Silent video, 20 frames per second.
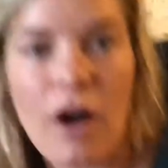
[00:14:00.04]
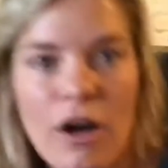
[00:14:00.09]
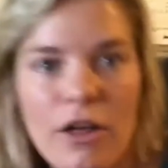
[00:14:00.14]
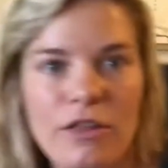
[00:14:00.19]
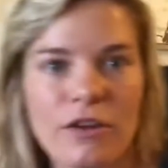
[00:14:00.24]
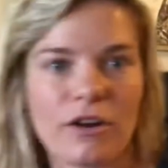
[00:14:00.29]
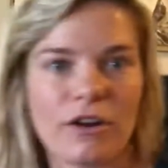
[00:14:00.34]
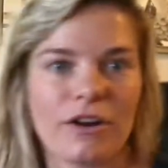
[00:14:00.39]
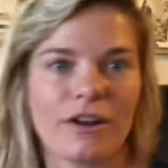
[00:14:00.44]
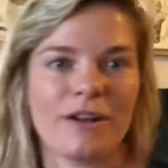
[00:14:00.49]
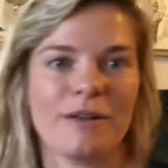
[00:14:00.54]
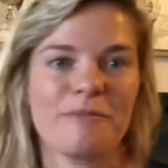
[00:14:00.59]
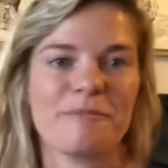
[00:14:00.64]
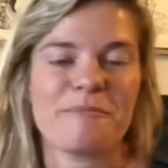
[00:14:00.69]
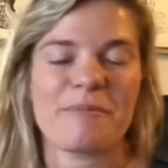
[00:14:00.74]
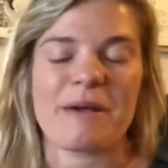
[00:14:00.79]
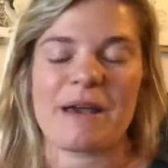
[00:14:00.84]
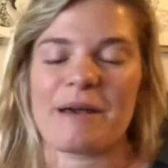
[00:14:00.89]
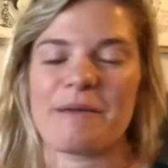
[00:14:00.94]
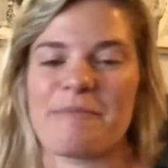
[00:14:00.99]
other
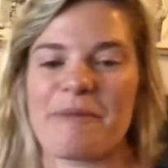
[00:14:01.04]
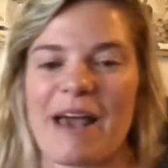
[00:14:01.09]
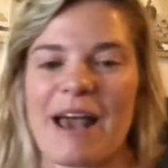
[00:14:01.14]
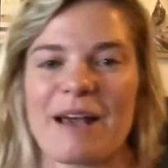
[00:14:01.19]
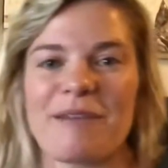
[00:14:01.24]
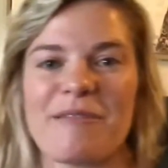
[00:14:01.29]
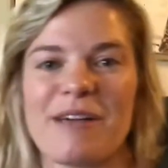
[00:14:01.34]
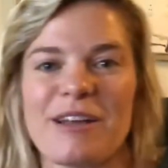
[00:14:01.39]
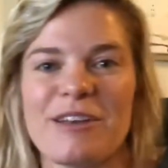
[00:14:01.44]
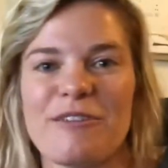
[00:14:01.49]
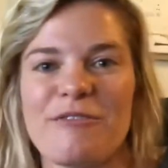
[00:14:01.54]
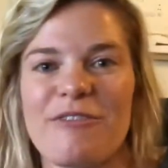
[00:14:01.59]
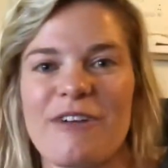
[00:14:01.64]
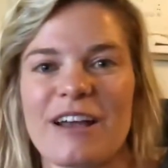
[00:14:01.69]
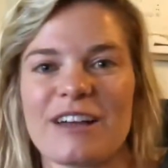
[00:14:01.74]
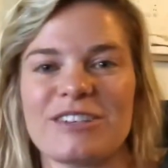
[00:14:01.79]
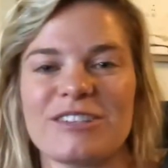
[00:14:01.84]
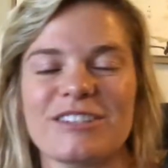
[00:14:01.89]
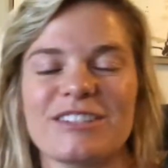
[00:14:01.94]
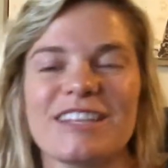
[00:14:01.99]
bag
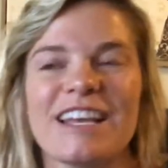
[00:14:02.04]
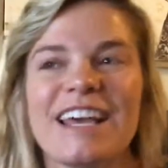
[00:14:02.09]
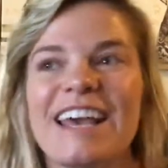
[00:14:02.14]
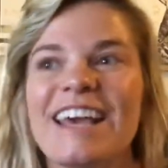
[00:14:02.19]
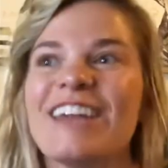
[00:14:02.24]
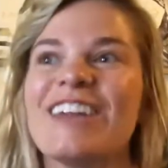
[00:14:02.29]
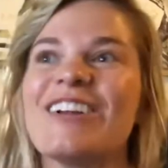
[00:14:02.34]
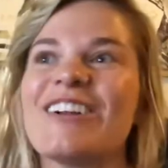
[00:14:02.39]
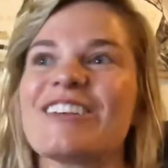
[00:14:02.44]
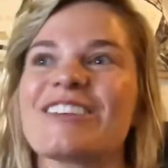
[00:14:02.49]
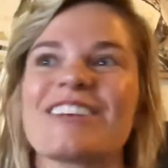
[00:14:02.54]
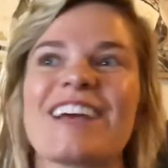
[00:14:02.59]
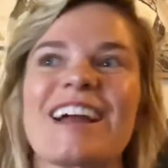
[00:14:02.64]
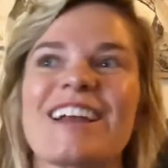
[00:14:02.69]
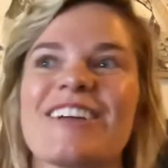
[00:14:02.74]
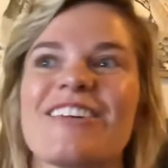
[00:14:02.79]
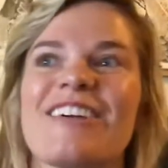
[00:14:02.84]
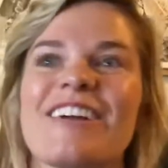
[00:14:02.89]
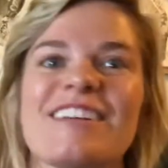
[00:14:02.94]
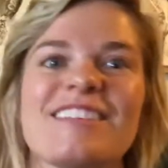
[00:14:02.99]
manufacturers, it's kind
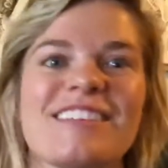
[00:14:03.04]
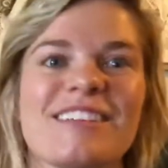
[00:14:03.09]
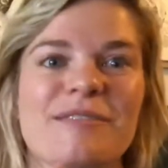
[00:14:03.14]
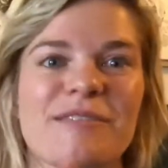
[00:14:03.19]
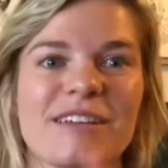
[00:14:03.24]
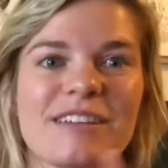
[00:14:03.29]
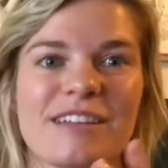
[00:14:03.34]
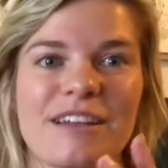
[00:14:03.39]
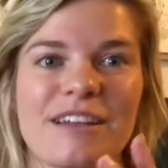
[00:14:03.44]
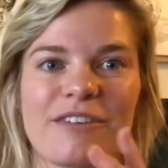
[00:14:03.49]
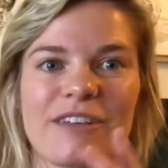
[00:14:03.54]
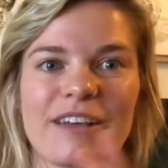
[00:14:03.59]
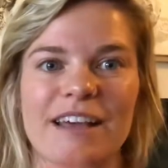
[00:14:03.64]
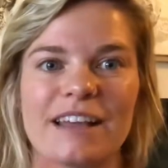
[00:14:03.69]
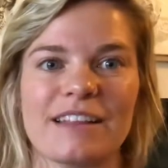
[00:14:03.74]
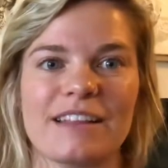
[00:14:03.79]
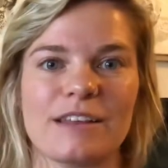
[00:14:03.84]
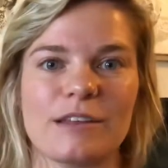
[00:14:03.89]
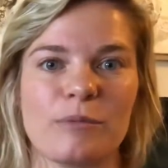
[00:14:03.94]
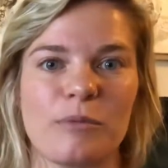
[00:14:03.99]
of crazy because like
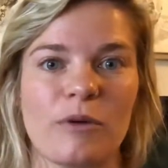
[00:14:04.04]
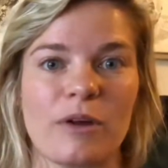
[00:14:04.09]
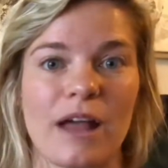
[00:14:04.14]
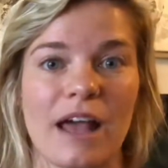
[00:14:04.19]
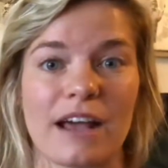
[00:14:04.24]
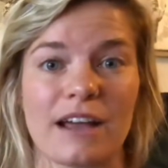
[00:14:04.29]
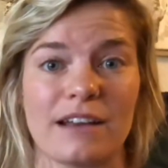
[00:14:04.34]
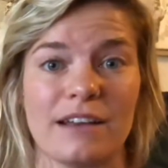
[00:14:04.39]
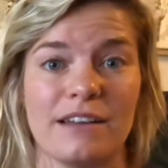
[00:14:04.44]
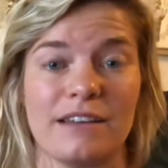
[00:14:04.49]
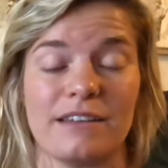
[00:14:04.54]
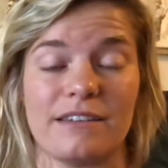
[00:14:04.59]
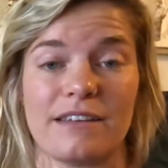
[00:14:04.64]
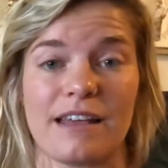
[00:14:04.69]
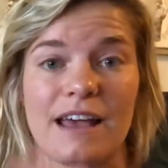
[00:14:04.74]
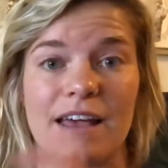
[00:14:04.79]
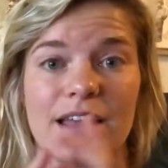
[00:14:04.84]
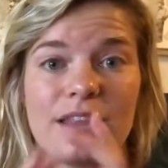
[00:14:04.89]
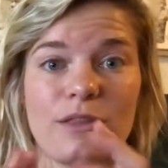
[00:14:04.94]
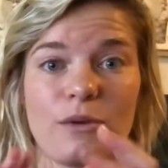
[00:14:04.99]
at this point I could
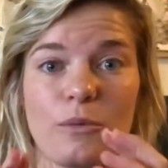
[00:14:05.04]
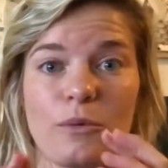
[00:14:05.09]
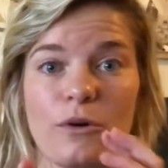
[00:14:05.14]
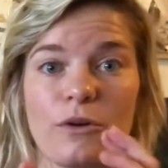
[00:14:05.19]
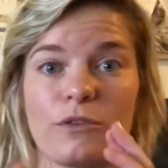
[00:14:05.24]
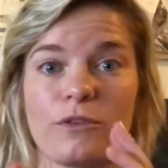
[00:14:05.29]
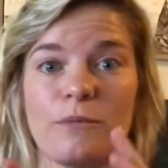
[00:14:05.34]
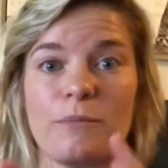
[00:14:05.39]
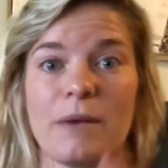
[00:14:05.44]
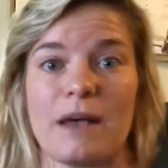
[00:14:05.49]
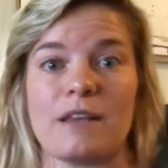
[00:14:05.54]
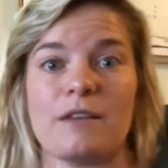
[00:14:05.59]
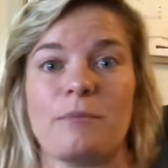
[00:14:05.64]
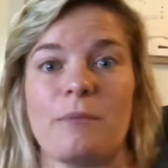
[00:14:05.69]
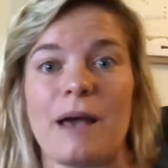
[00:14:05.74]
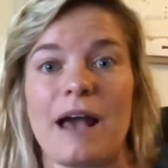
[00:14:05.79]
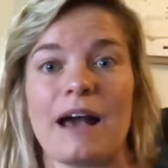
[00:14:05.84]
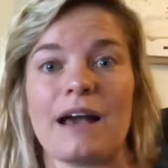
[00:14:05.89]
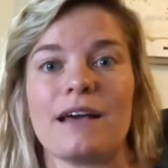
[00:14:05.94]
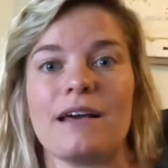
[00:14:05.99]
design the world's best
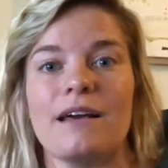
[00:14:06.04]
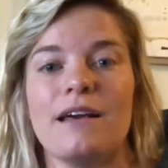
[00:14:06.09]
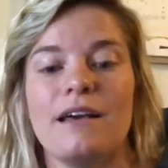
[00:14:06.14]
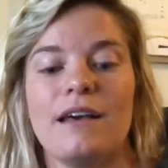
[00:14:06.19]
pack.